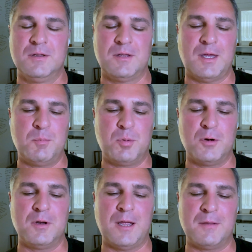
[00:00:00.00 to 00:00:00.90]
I'd
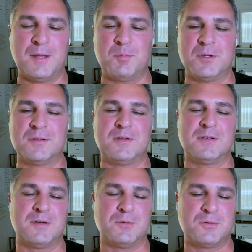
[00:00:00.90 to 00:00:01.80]
burned down that
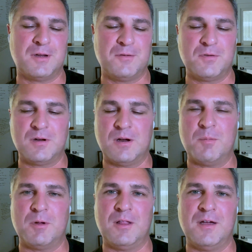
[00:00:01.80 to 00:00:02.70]
business and I was trying to figure out
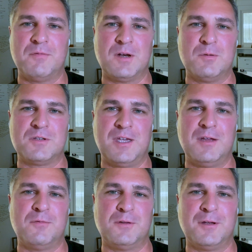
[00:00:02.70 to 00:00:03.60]
my life, that I was
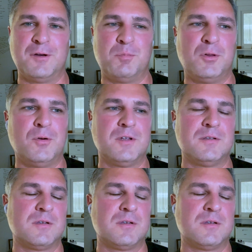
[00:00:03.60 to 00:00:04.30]
gainfully unemployed.